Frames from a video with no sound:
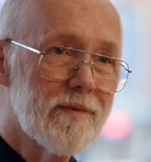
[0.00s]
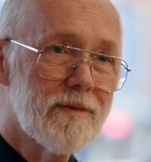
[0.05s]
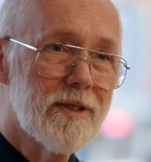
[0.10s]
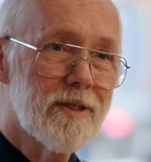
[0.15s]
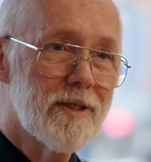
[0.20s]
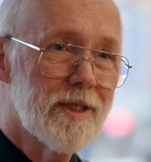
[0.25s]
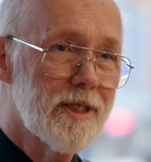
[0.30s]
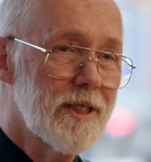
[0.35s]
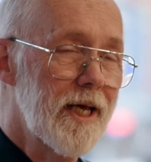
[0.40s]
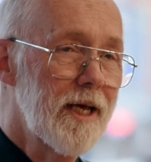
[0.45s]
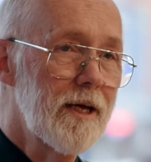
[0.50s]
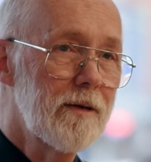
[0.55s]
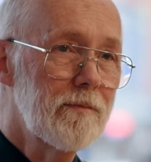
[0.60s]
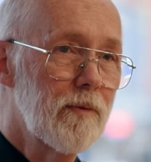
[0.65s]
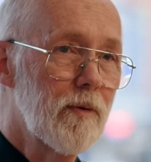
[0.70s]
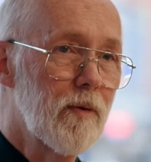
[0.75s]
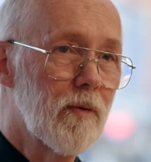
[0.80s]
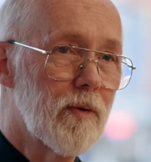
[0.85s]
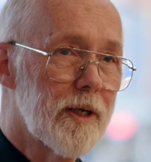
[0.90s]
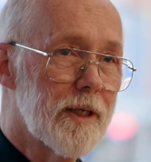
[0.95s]

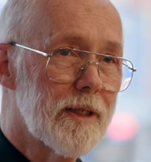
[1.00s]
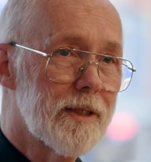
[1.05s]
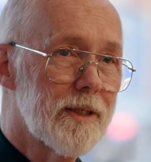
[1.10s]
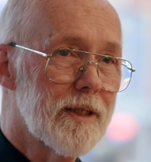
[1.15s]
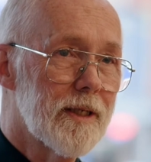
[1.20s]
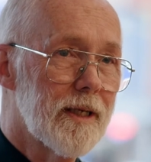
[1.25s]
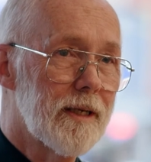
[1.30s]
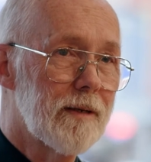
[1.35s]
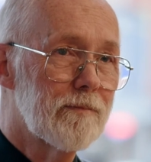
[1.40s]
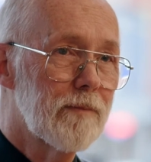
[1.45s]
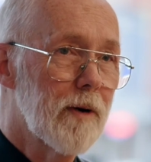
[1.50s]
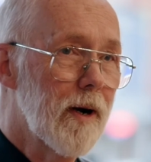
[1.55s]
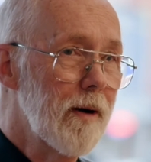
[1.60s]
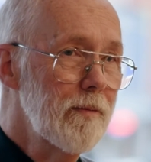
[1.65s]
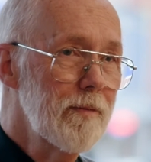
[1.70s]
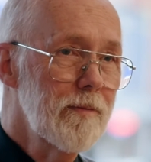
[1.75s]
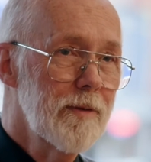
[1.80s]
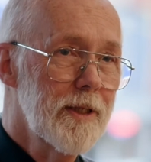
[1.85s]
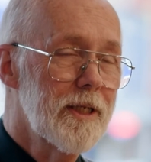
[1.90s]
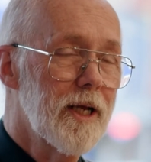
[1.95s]
standpoint, I'm
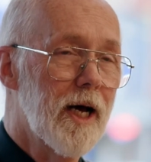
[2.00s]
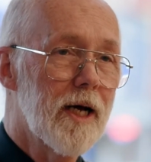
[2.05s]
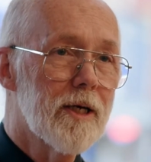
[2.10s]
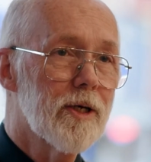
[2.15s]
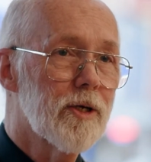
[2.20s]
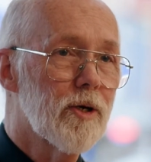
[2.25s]
probably not